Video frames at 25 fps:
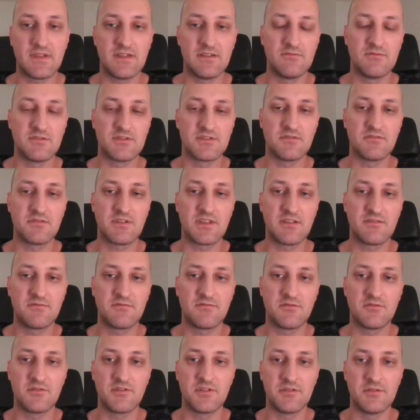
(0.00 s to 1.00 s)
I was looking
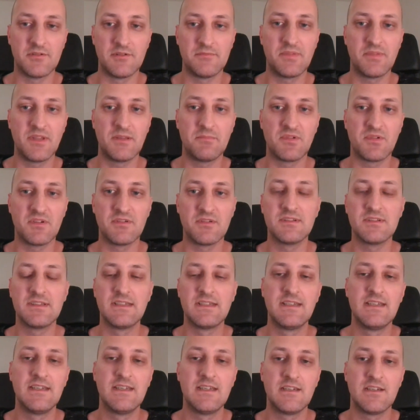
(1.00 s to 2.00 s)
for people
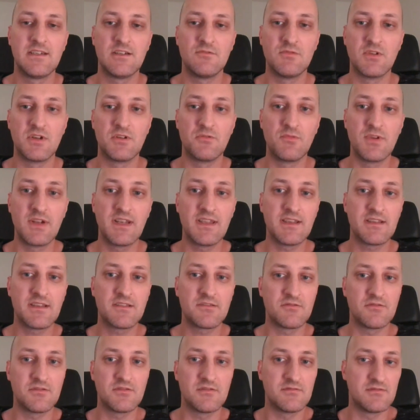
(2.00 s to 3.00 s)
who were
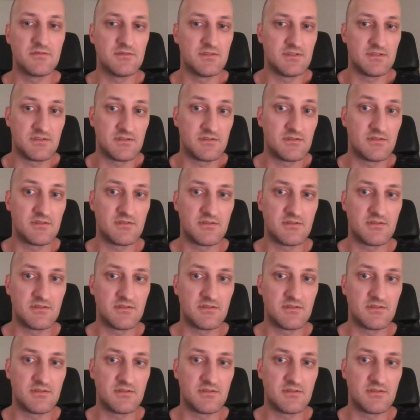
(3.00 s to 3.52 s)
willing to